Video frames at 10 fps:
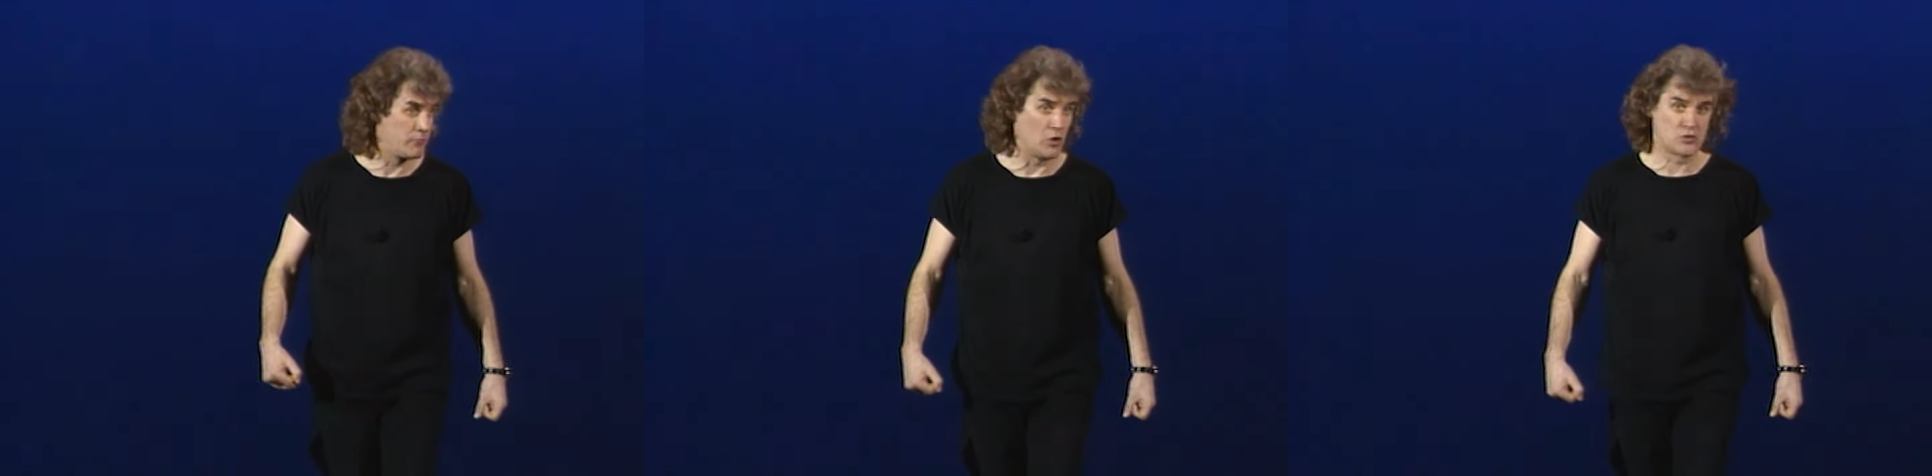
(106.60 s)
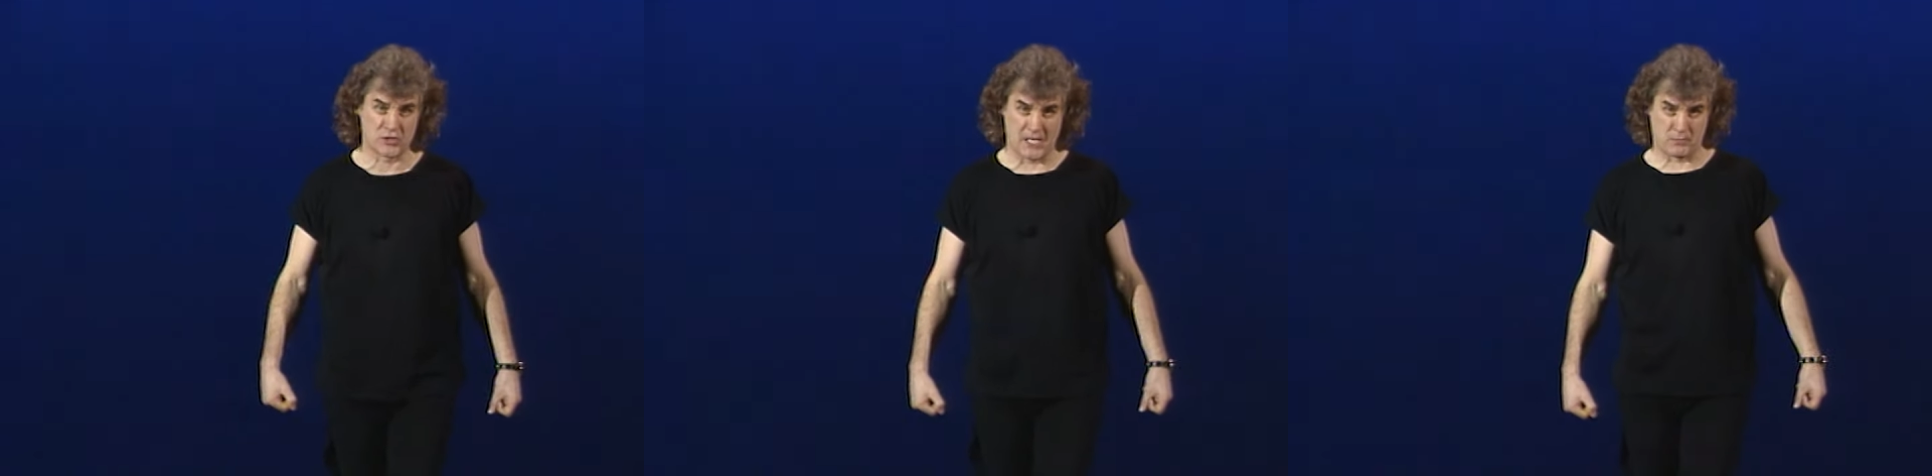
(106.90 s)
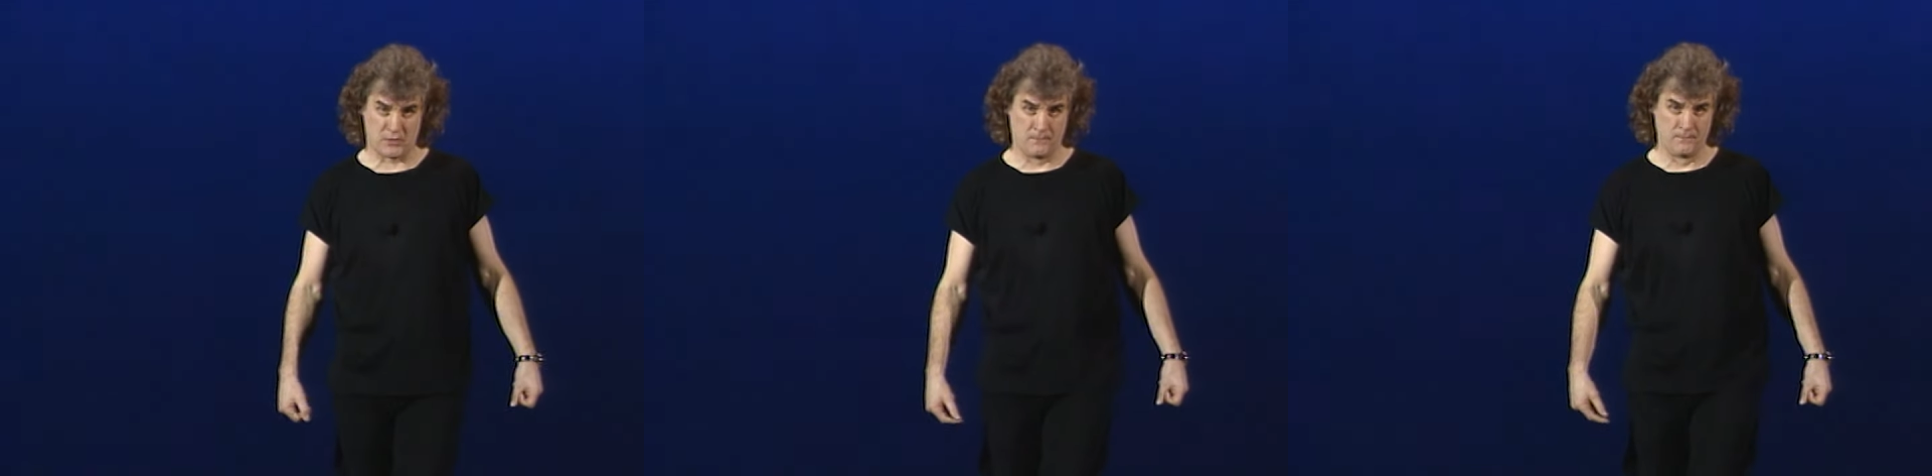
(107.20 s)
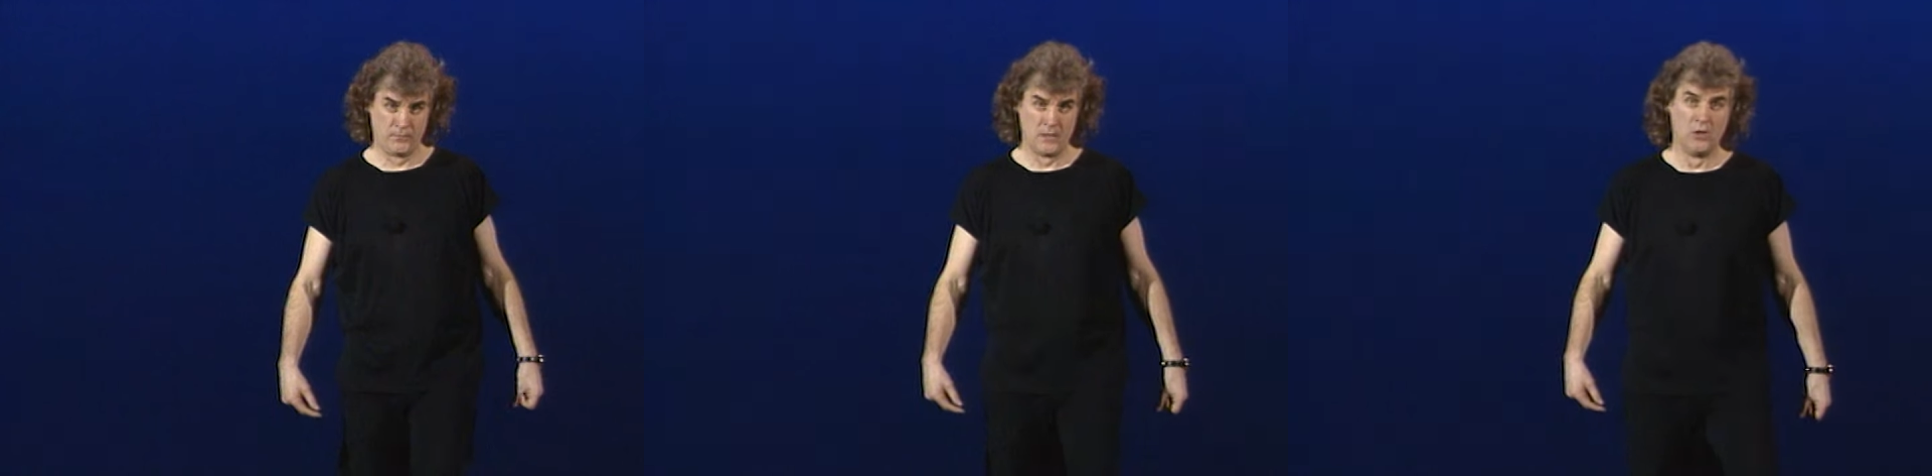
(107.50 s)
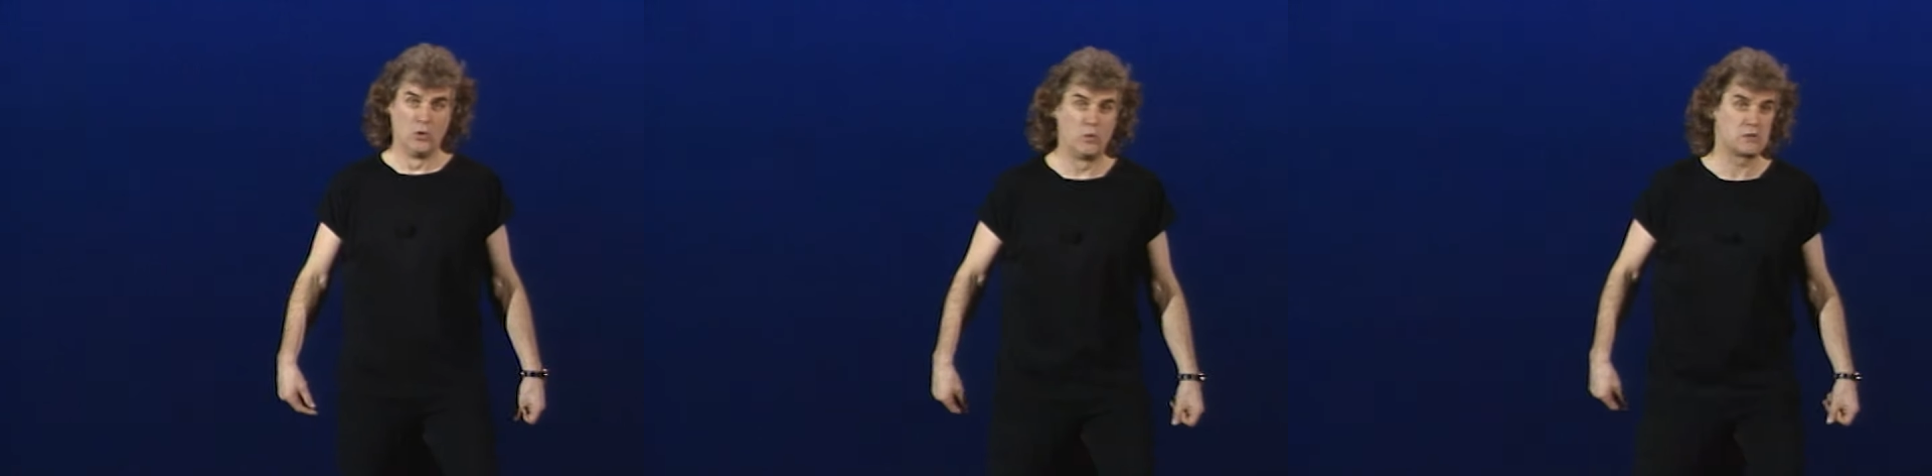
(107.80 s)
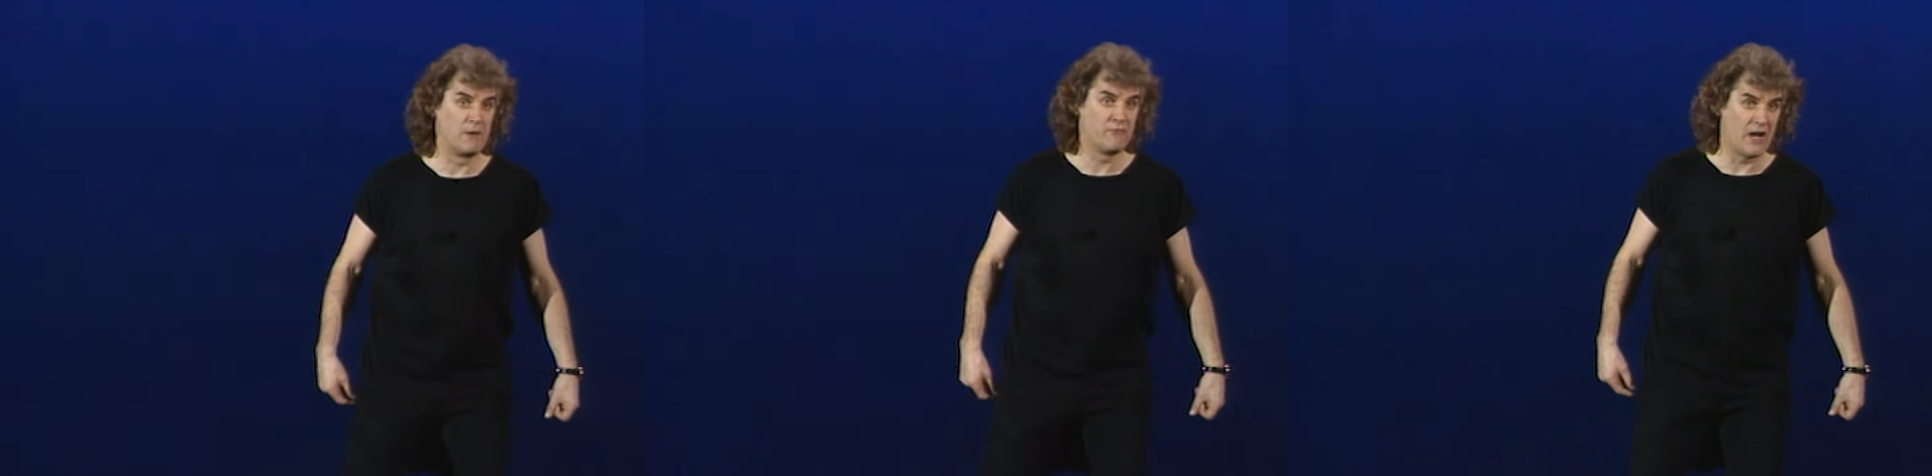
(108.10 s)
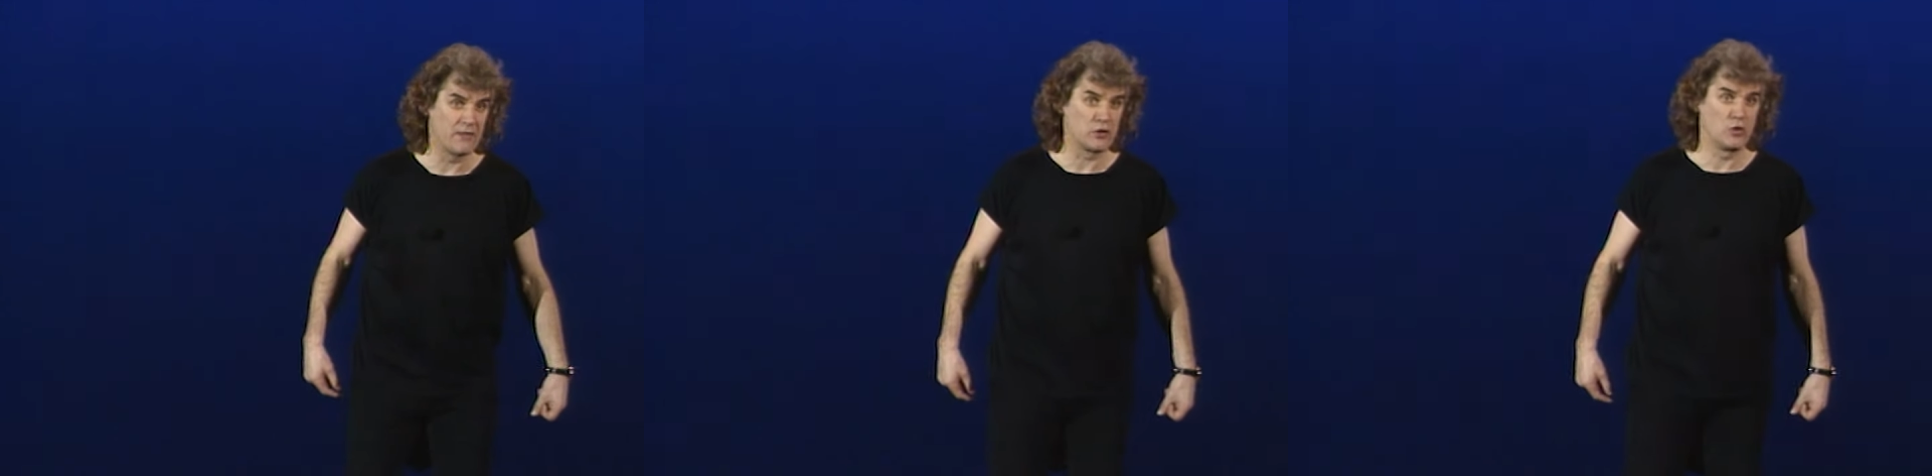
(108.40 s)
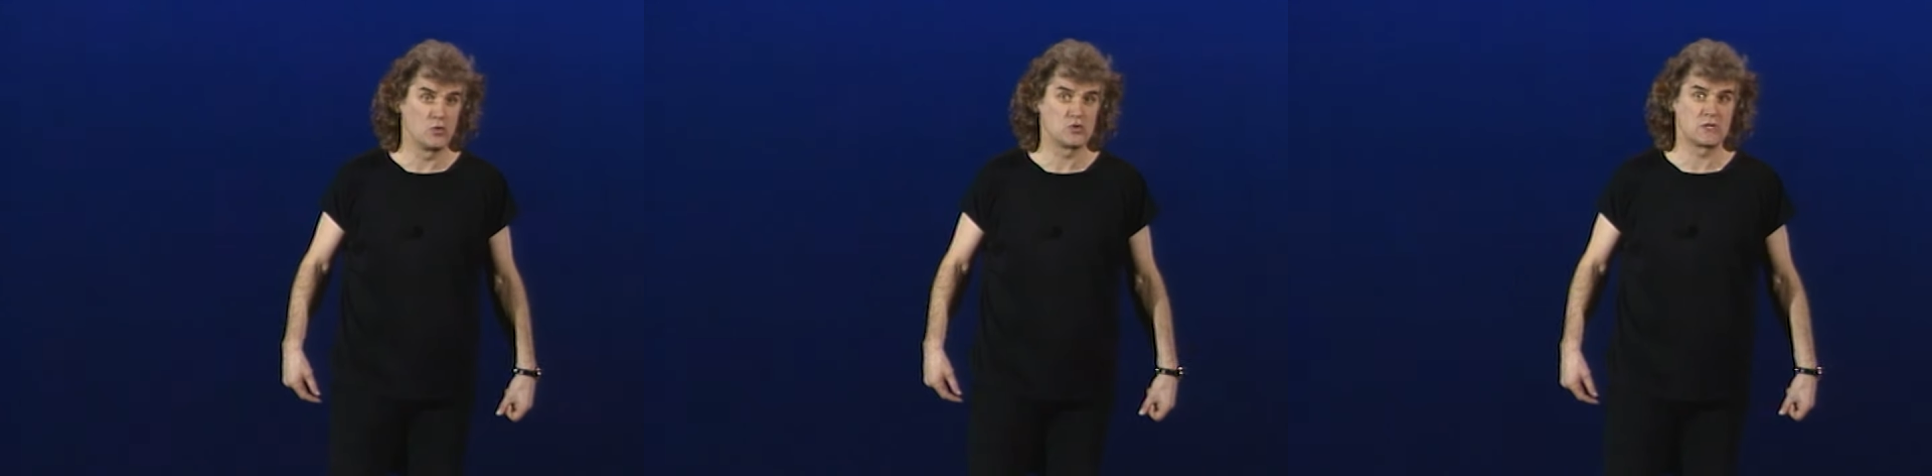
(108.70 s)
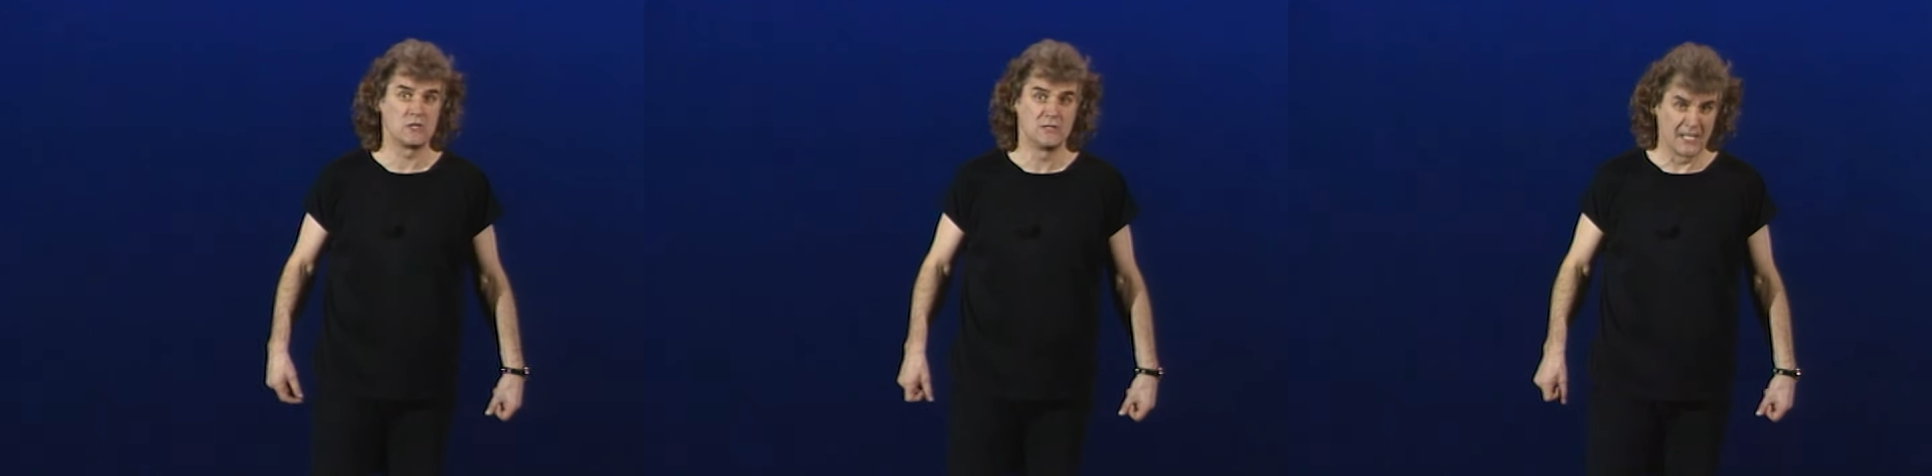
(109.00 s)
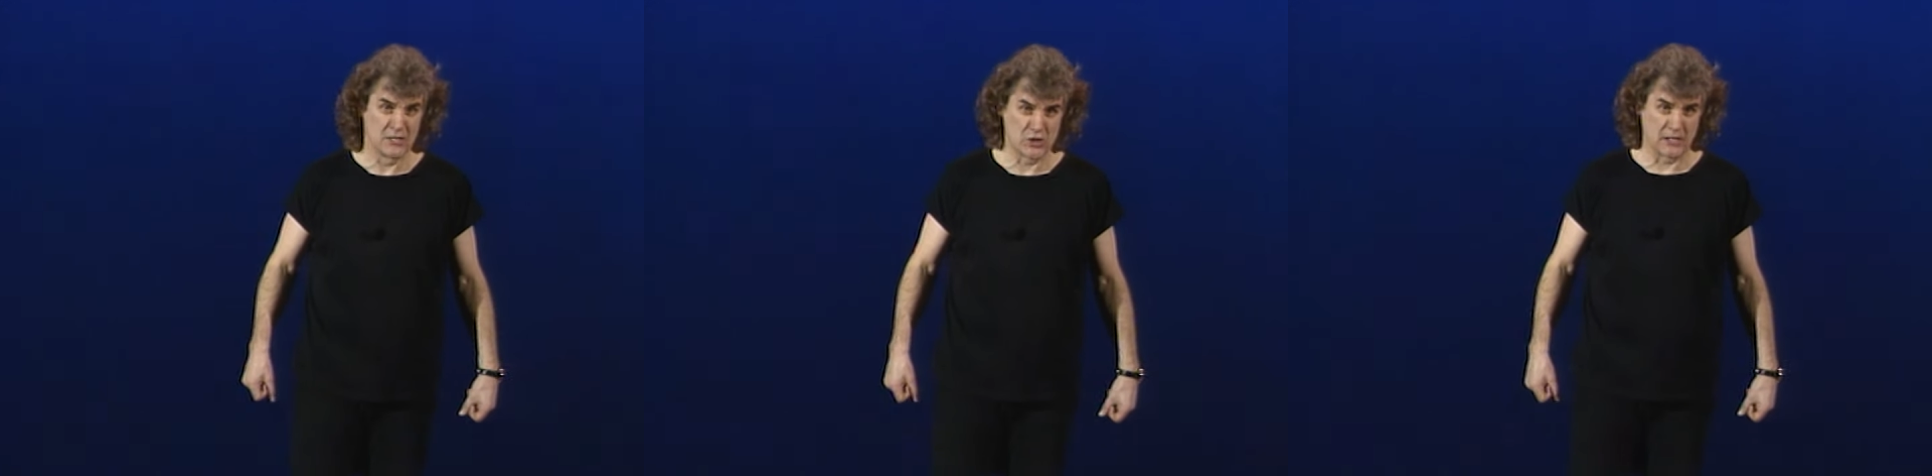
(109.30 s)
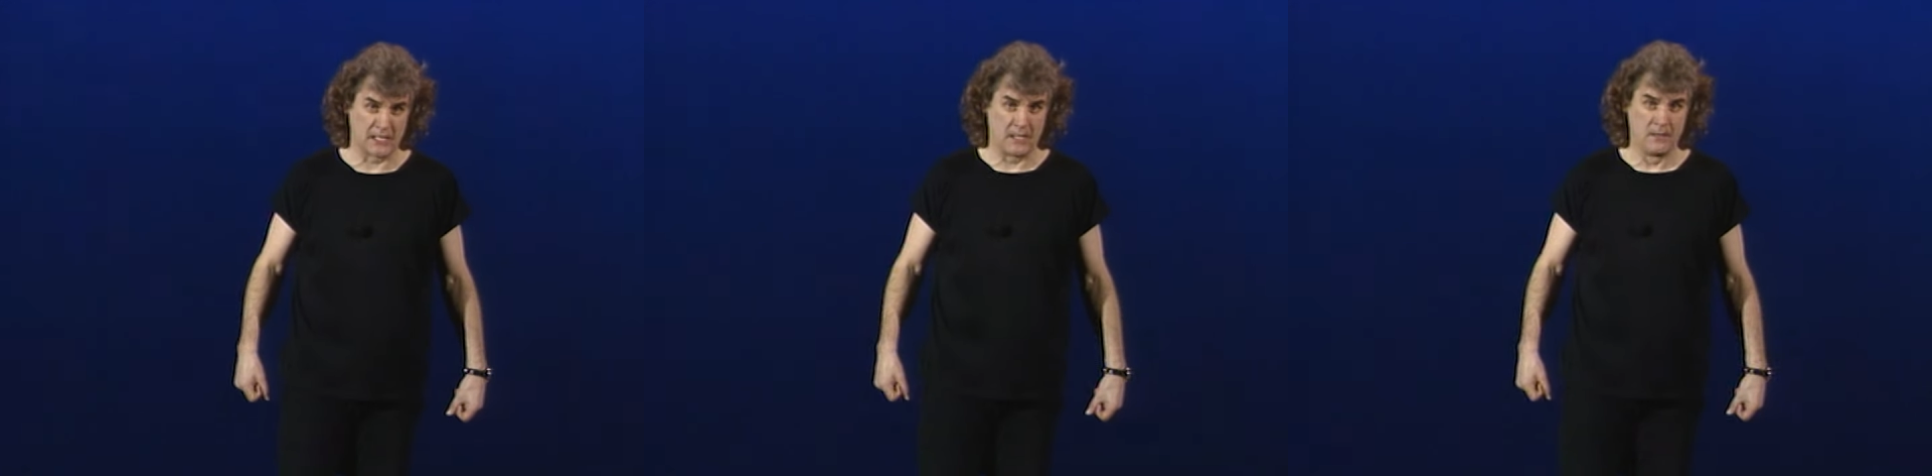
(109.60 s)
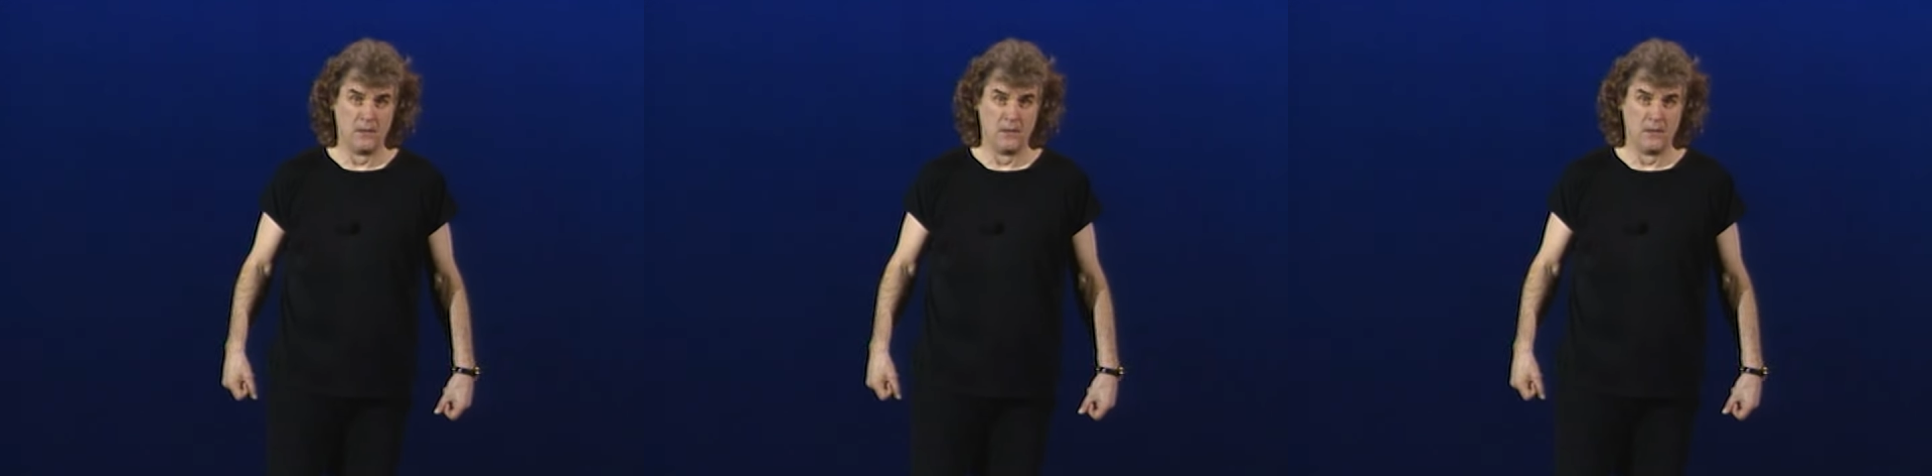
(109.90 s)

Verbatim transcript: of contraception, which my father used diligently,